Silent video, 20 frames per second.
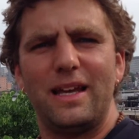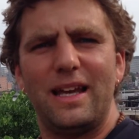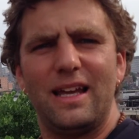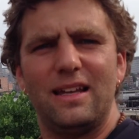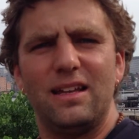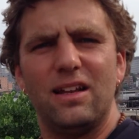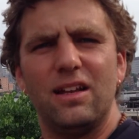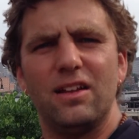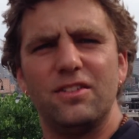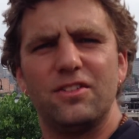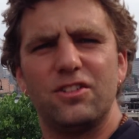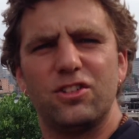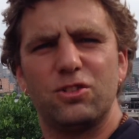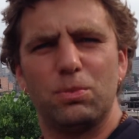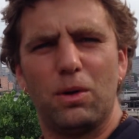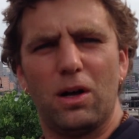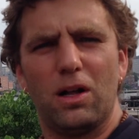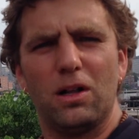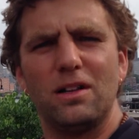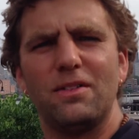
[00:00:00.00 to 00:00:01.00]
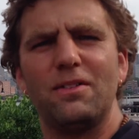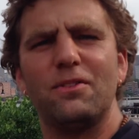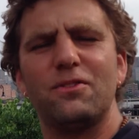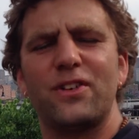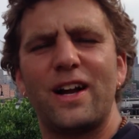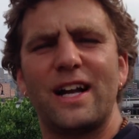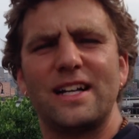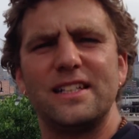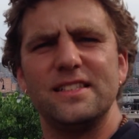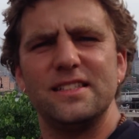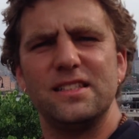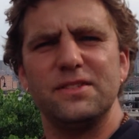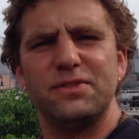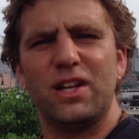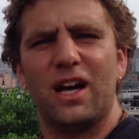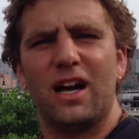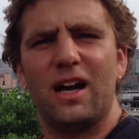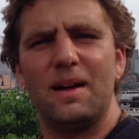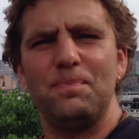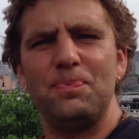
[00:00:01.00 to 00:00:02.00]
in small fractions of
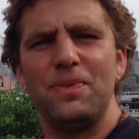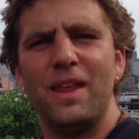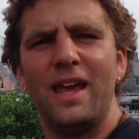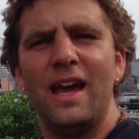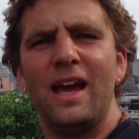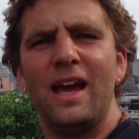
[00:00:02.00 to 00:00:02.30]
time,